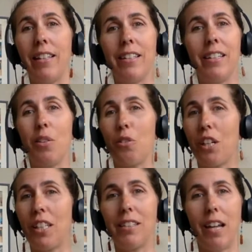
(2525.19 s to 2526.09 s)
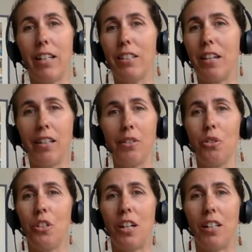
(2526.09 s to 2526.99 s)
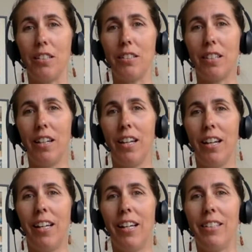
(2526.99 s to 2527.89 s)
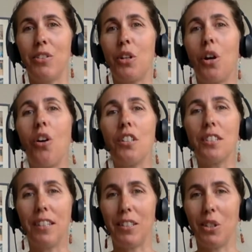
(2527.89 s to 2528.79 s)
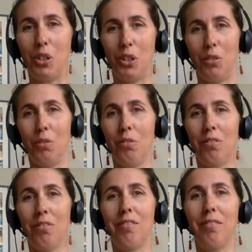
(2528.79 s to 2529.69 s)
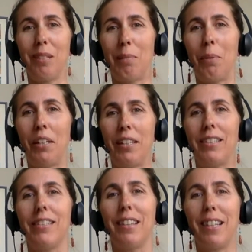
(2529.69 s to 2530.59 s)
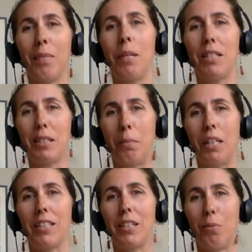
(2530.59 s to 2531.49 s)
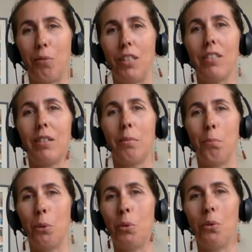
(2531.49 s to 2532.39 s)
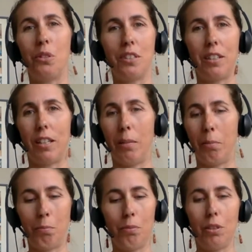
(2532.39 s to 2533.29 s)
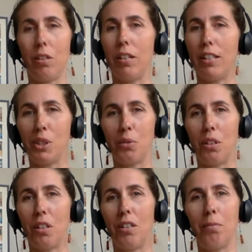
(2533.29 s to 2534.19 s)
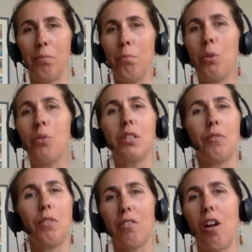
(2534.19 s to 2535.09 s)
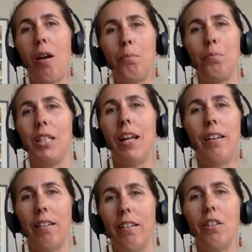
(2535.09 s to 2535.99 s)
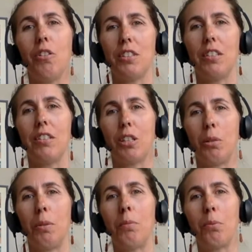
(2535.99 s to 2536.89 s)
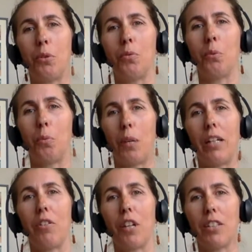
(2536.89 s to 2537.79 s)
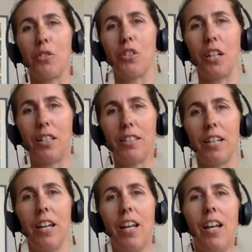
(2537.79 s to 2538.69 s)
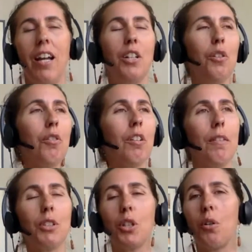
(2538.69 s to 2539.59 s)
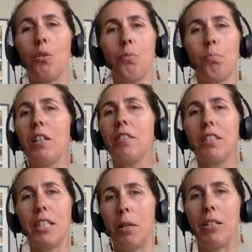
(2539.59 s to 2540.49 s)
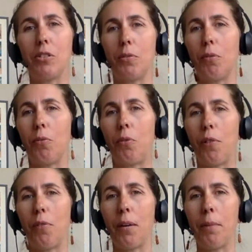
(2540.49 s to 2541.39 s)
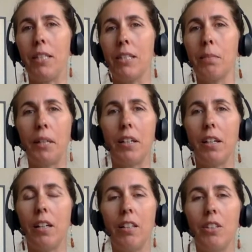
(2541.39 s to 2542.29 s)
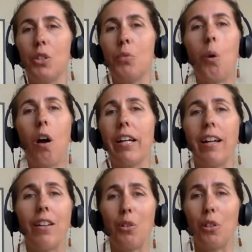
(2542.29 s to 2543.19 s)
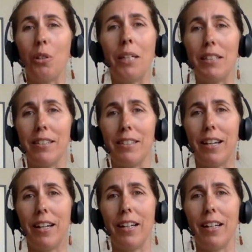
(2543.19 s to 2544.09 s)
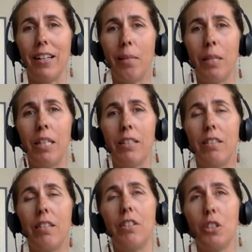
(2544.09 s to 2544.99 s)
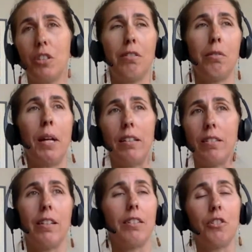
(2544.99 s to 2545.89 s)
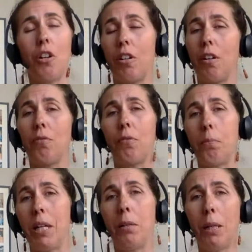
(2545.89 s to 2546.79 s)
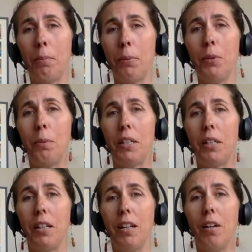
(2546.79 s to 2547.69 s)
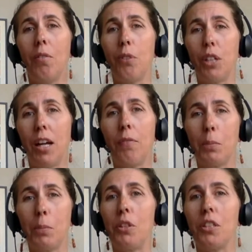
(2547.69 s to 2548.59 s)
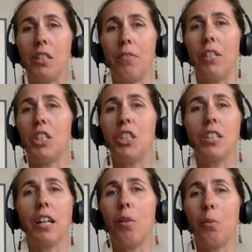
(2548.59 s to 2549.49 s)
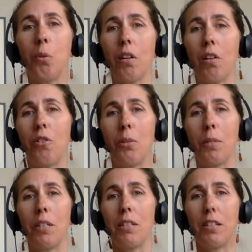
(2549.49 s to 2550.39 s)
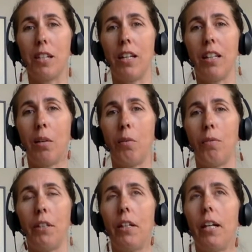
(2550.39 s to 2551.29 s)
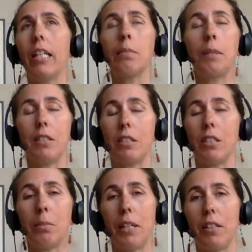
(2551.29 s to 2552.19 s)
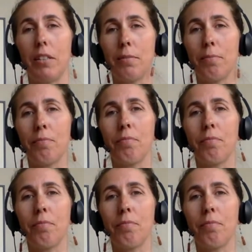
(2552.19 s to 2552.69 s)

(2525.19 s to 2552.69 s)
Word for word: And then the other thing is exercise. And it's the hardest thing to do, but it's the thing that makes the biggest difference. Mood, sleep, cholesterol, most of the top 10 illnesses could be improved with regular exercise. And you don't have to go be on the Stairmaster for 45 minutes, but just walking 30 minutes a day. I mean, it just depends. That's not enough for many people, but for the average person, if they just got out and walked 30 minutes a day, they would feel exponentially better.